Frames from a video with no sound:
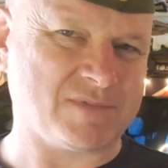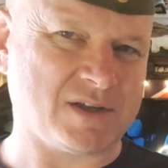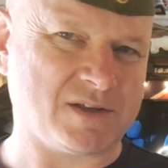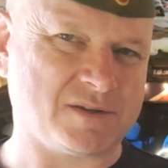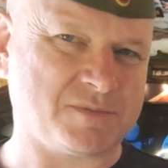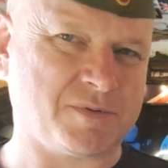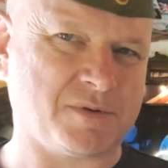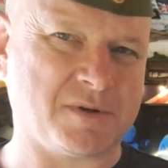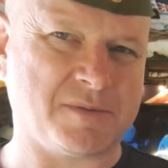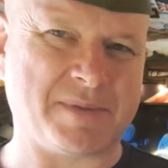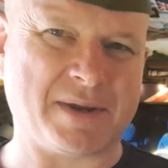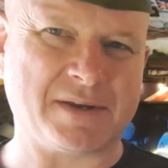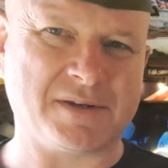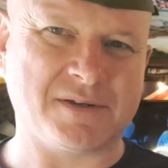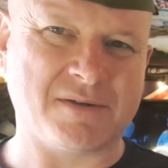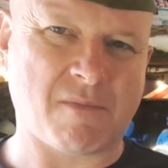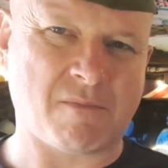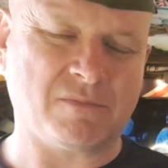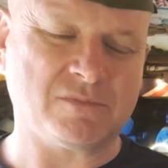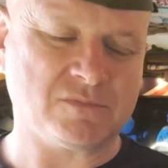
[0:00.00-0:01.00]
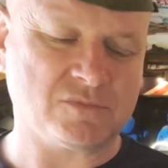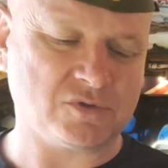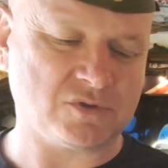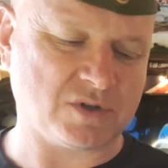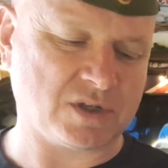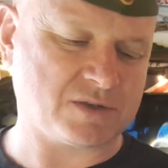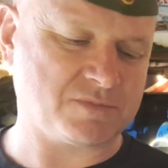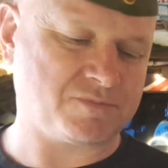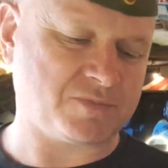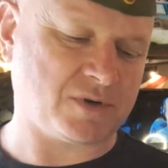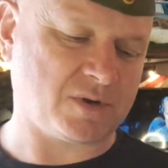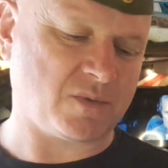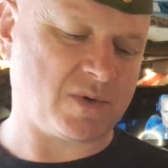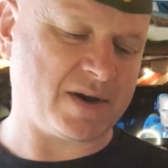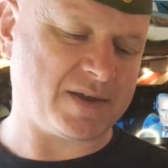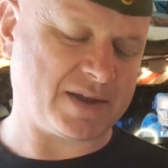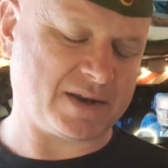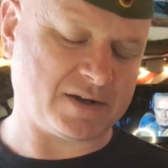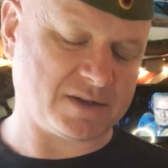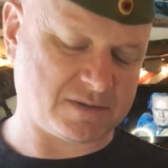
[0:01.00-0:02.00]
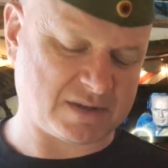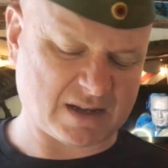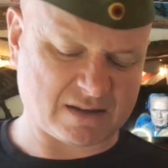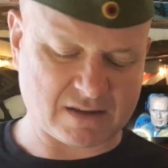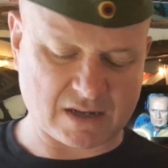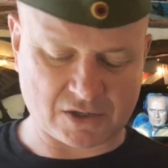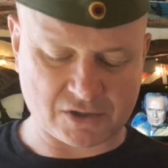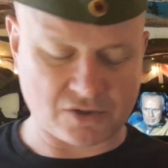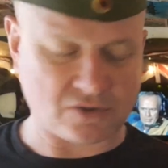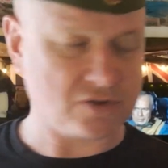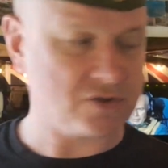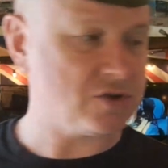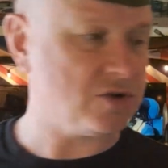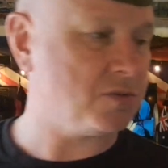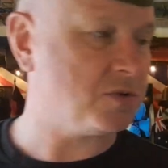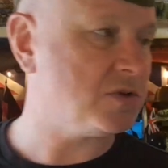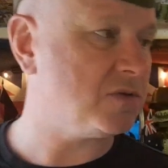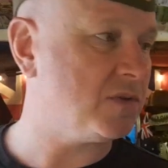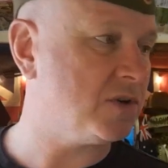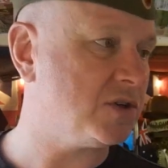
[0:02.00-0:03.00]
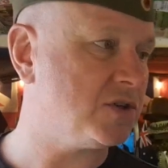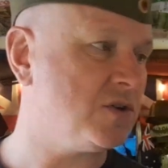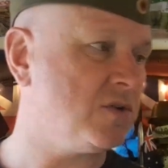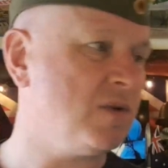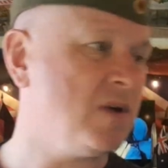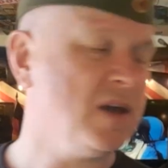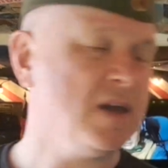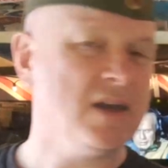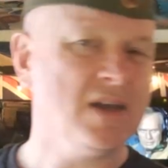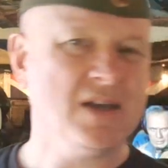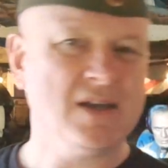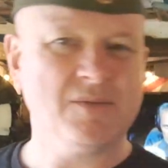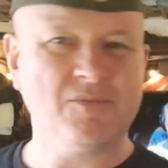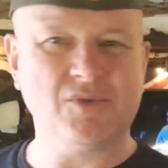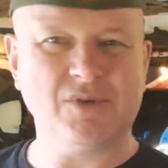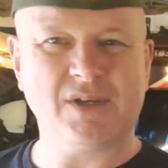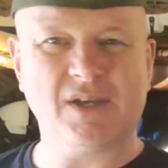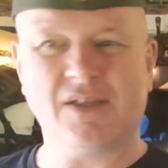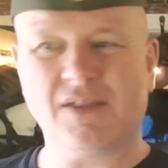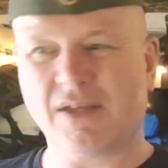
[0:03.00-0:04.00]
It's probably bent, so that's probably why that is. That's not too much of an issue. But yeah,